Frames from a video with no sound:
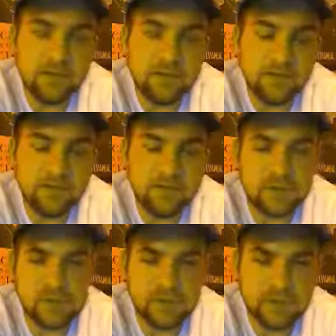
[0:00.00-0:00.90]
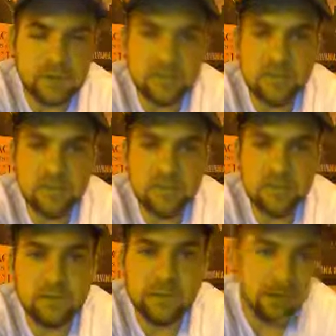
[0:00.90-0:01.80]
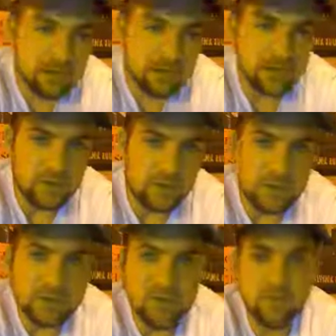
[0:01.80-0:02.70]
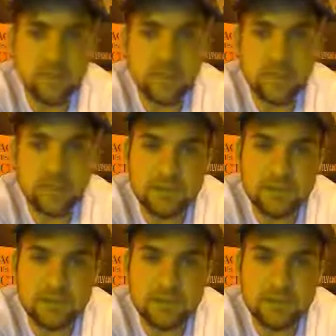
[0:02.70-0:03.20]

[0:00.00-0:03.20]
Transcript: So if you start a business and you can't control your personal finances,